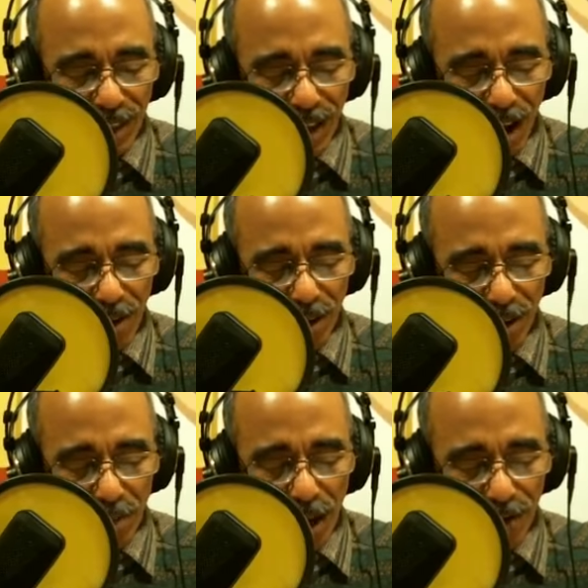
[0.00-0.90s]
Lucario
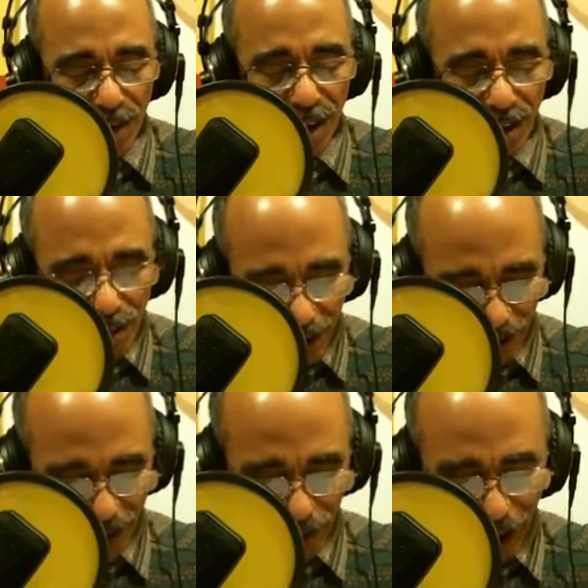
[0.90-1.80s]
and Pavian
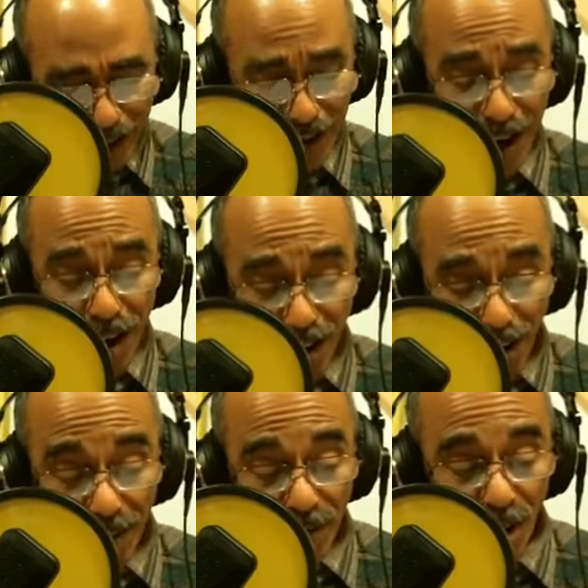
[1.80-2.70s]
O'Connor, right
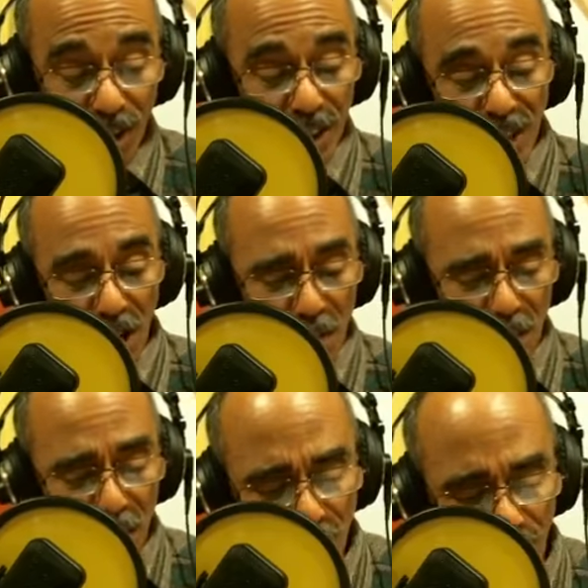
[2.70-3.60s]
here on the Go Pro